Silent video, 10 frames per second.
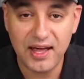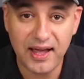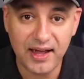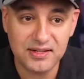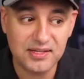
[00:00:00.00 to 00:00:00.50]

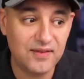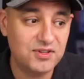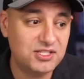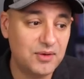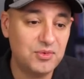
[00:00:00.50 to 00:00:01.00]
And
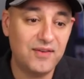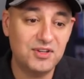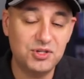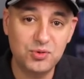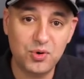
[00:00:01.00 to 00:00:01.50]
every time we have
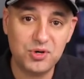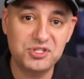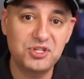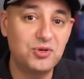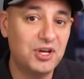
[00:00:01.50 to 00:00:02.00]
a new
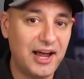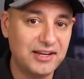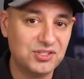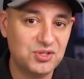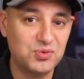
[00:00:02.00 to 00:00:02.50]
course, you get
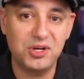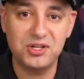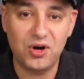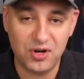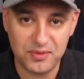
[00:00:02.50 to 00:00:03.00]
access to
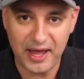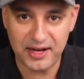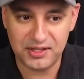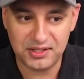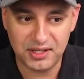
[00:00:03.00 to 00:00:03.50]
it
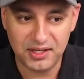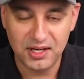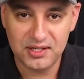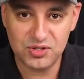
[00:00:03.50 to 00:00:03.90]
automatically.